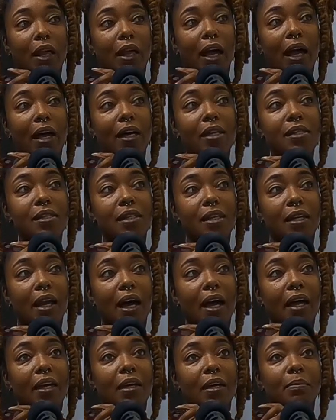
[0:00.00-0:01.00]
like I said,
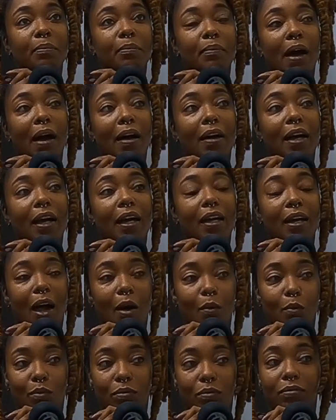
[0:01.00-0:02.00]
I am, I,
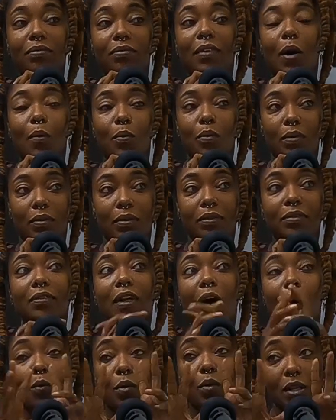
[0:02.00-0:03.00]
I, I,
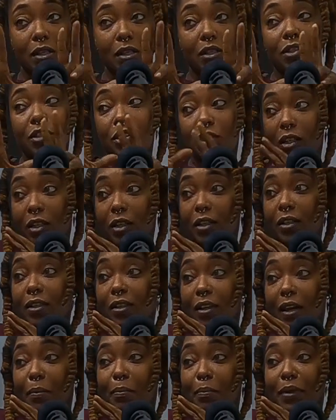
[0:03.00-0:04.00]
I wasn't shit.
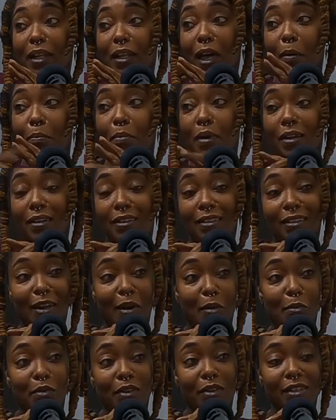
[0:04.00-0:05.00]
I'm a lot better than
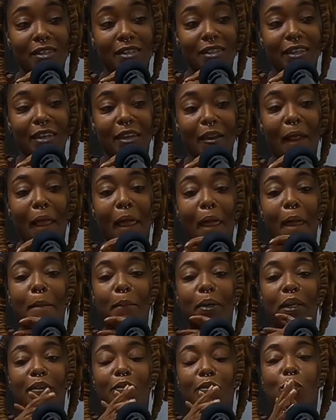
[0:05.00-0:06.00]
I was then.
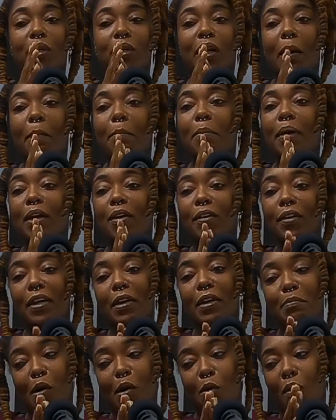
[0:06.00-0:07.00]
But even when I
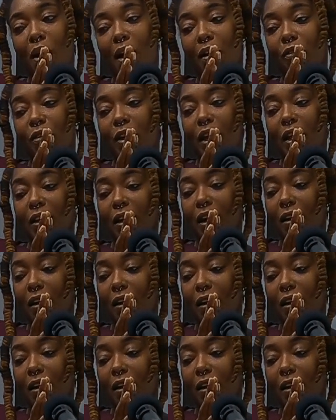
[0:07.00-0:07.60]
married my wife, we had a